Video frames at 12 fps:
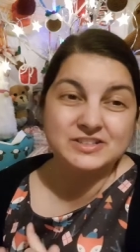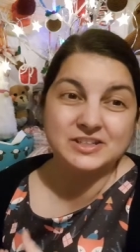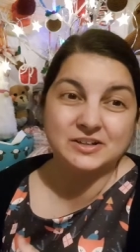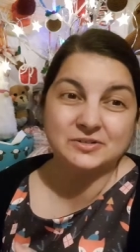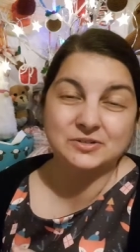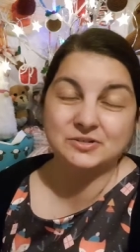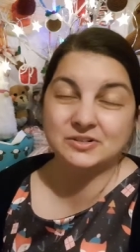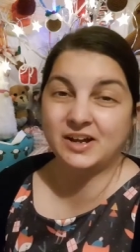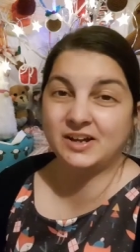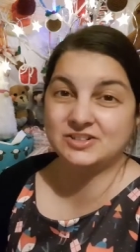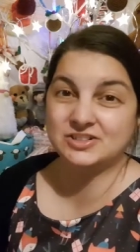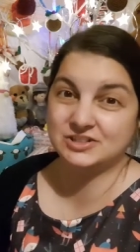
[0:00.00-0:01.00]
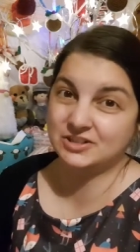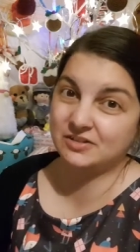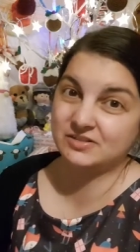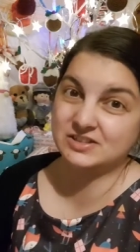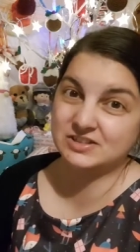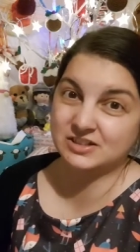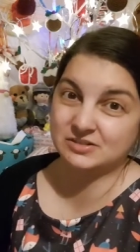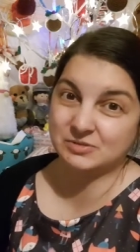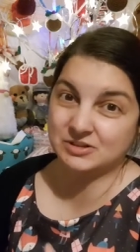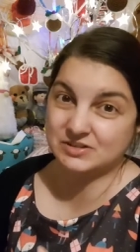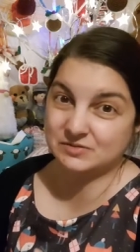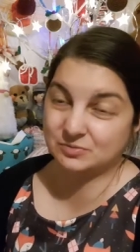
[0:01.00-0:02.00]
so couldn't actually go this year
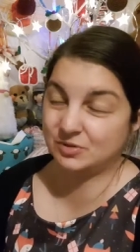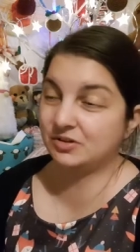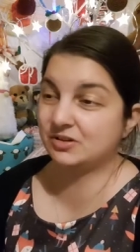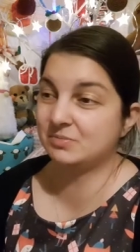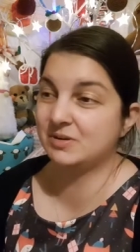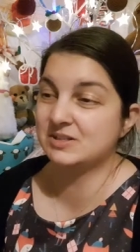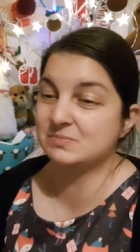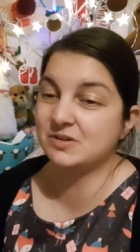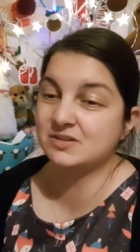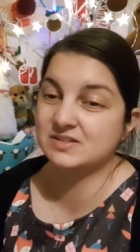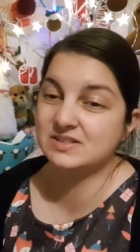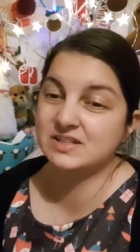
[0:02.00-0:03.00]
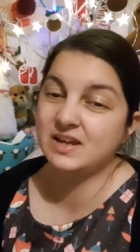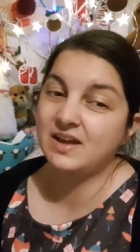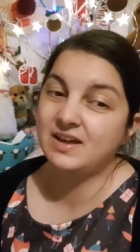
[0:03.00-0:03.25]
because of work commitments.